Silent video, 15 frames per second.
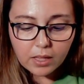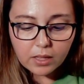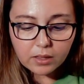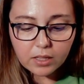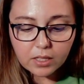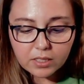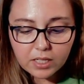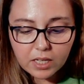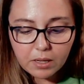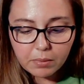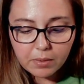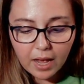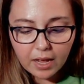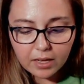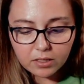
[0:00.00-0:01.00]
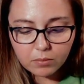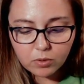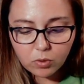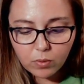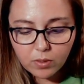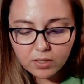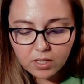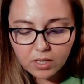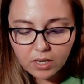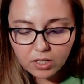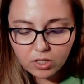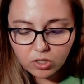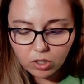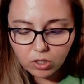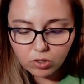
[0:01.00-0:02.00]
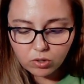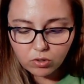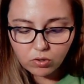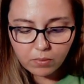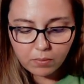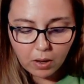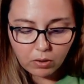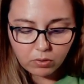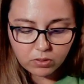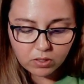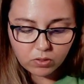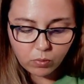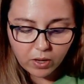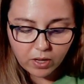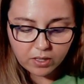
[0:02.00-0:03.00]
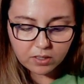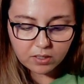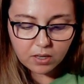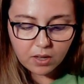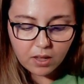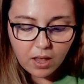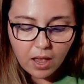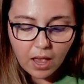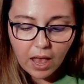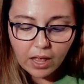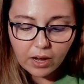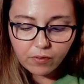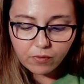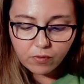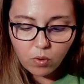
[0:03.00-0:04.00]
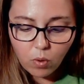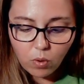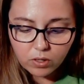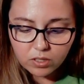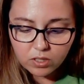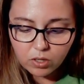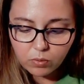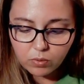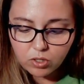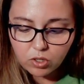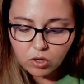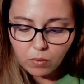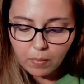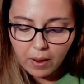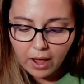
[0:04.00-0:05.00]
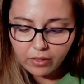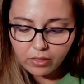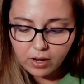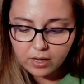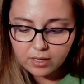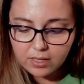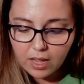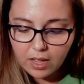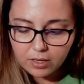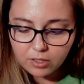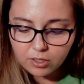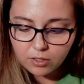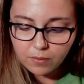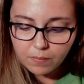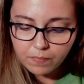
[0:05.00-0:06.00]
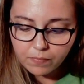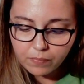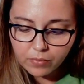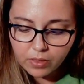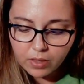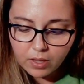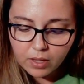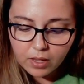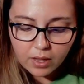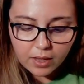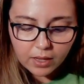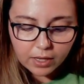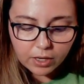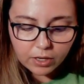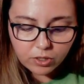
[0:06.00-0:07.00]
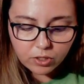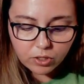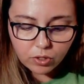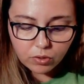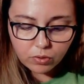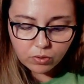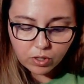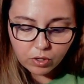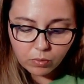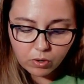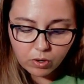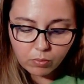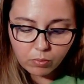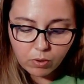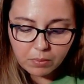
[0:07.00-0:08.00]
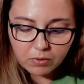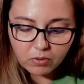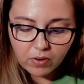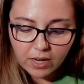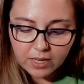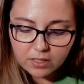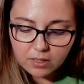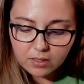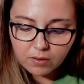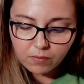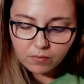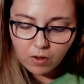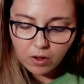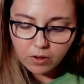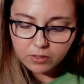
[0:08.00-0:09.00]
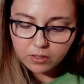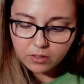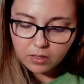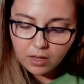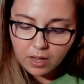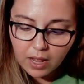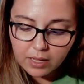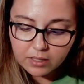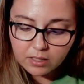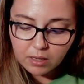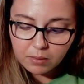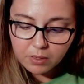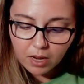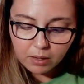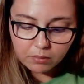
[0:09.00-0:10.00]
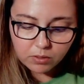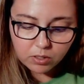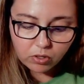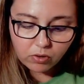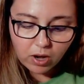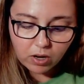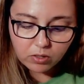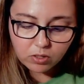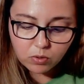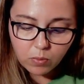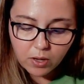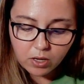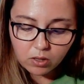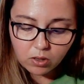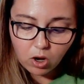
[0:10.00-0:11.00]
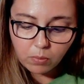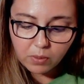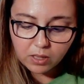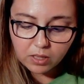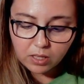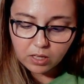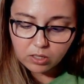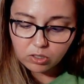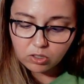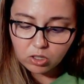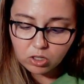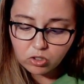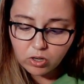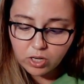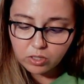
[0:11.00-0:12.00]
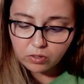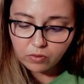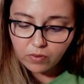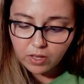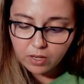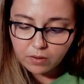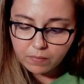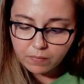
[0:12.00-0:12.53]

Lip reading: The deep chasm twisted and turned through the mountain waste, and of course there was no path at its edge. Here, too, there were abrupt rises and falls, and sometimes the ground swayed alarmingly under Atreyu's feet.